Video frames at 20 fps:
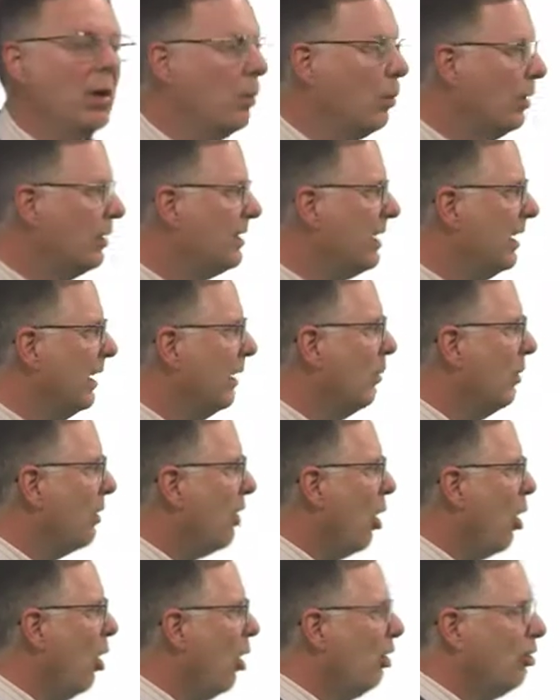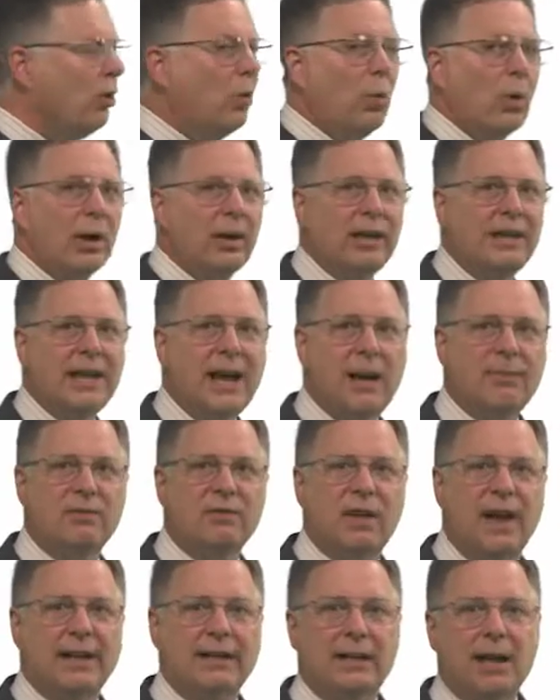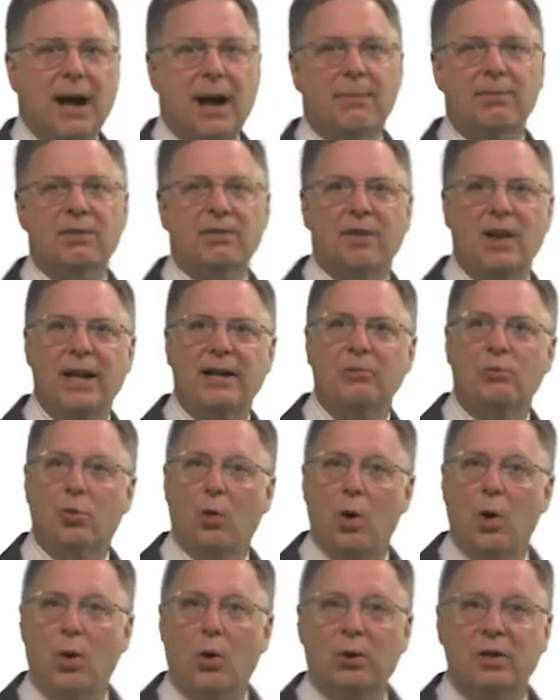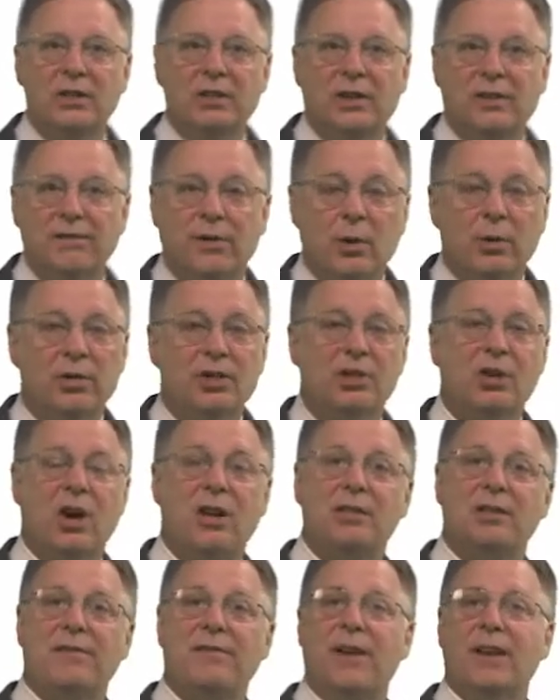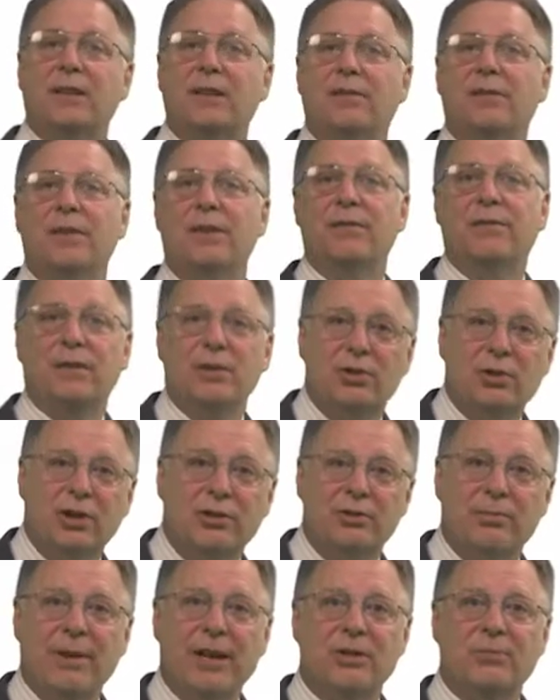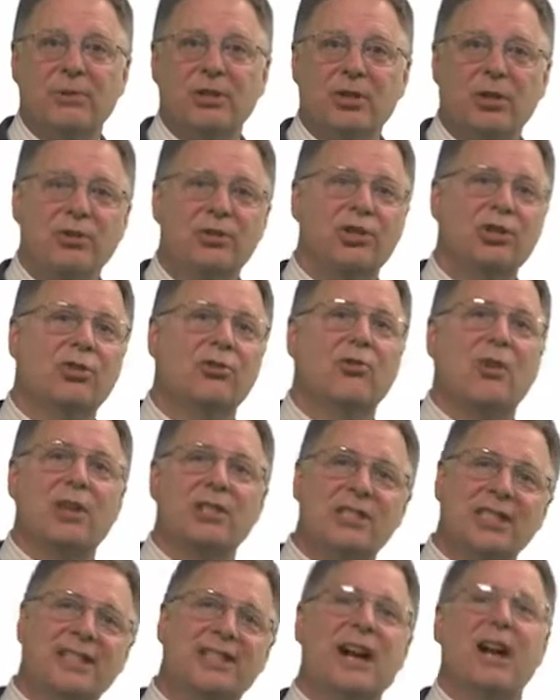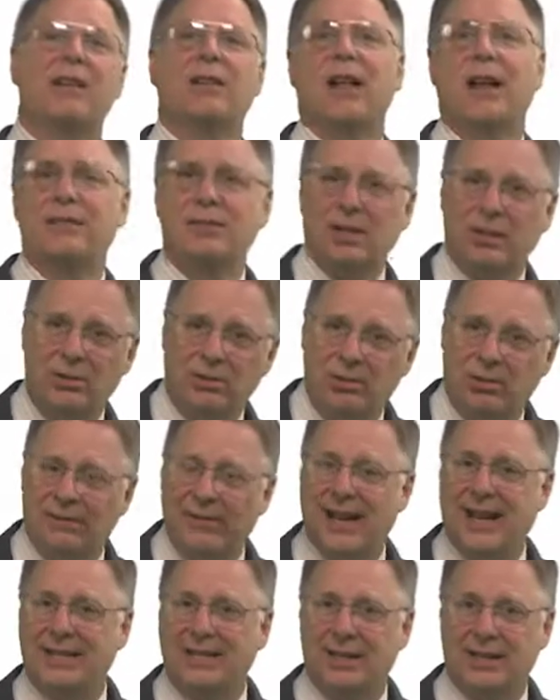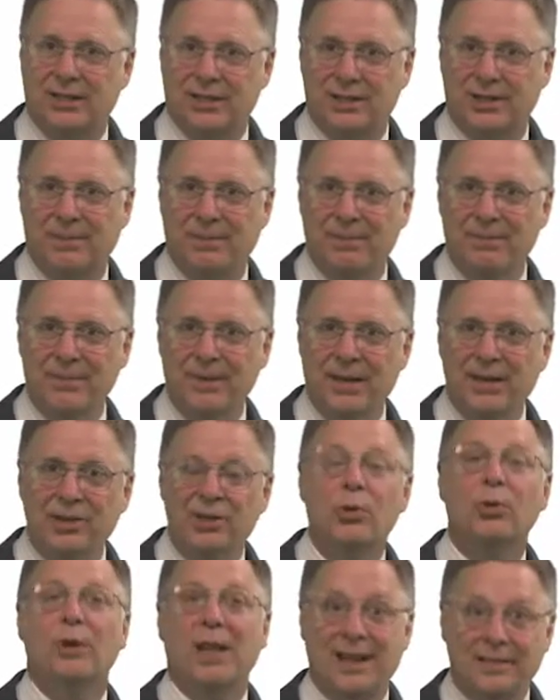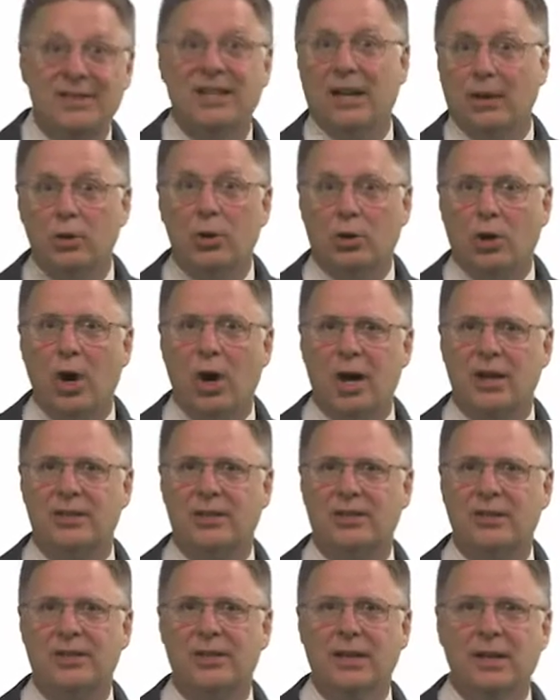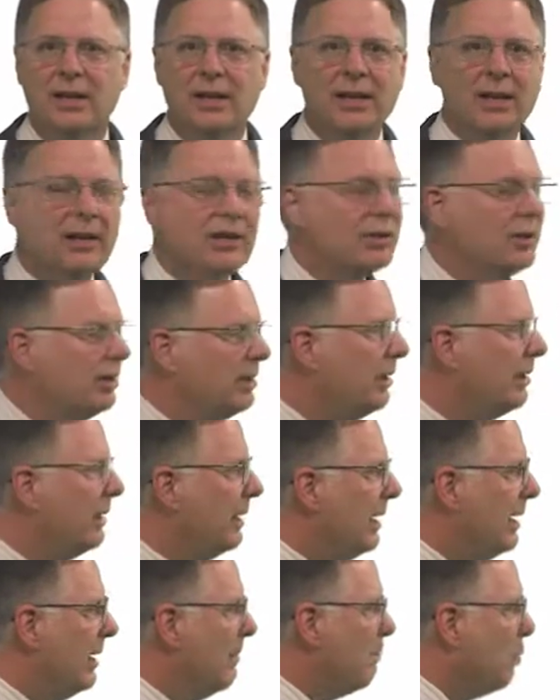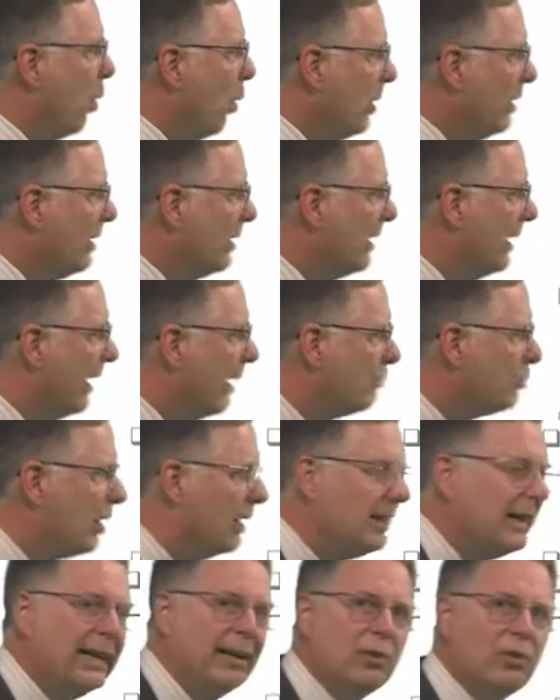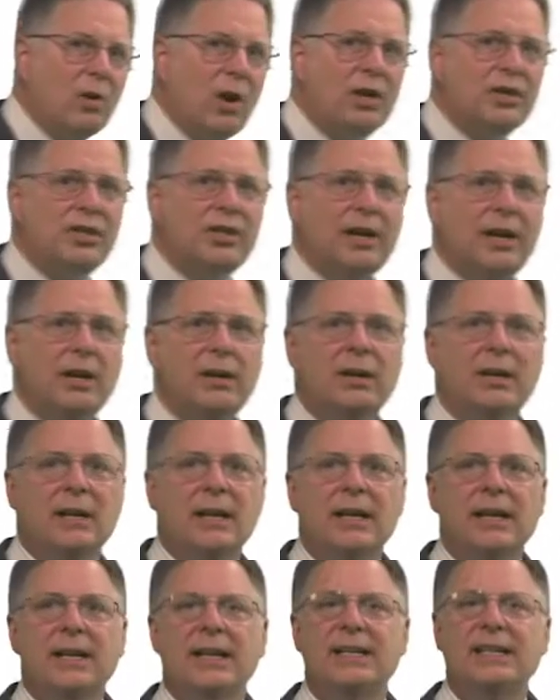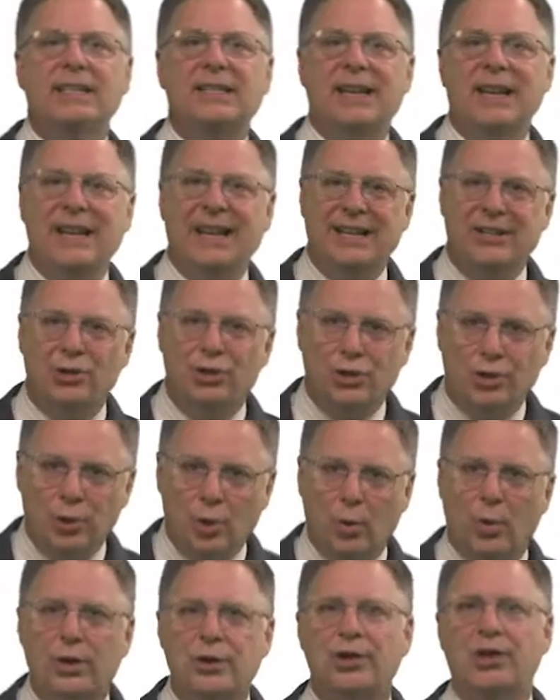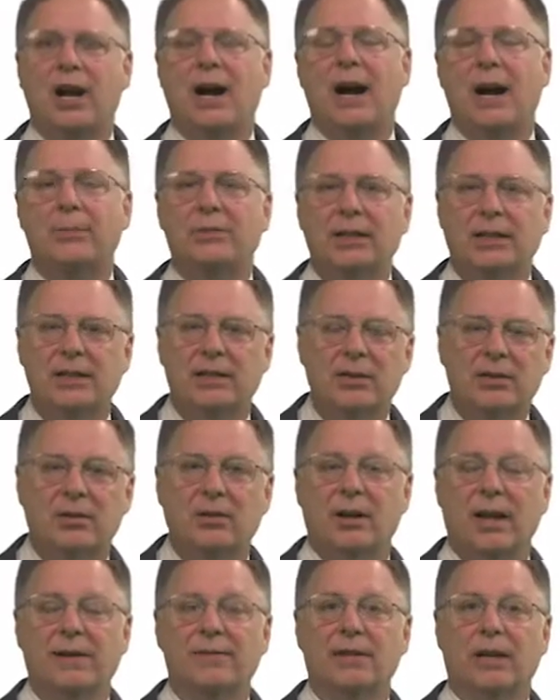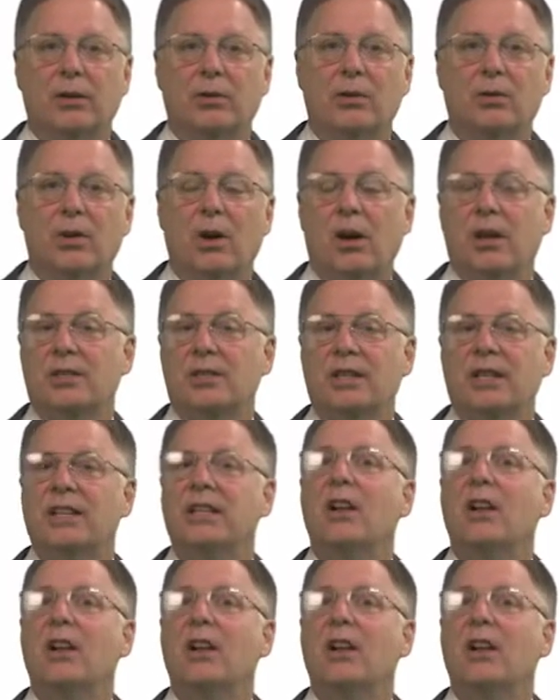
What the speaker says: We're dealing with all the work in the ops flight. The ops flight role is to focus cost-effective infrastructure management solutions across the entire life cycle of assets. So life cycle costs. So the important thing I'm trying to get across here is it's your job to consider life cycle costs in